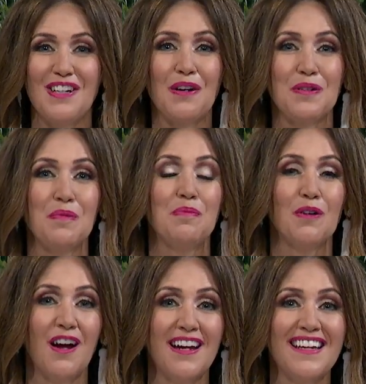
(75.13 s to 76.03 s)
Doctor
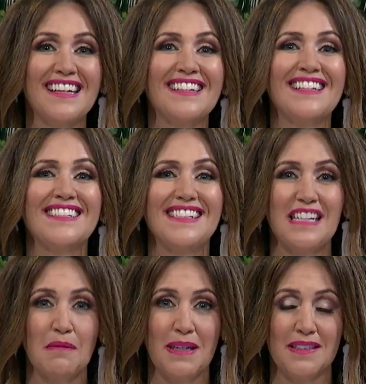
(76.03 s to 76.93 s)
Brian
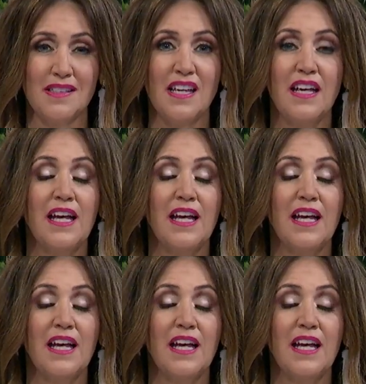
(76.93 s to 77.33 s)
Simmons,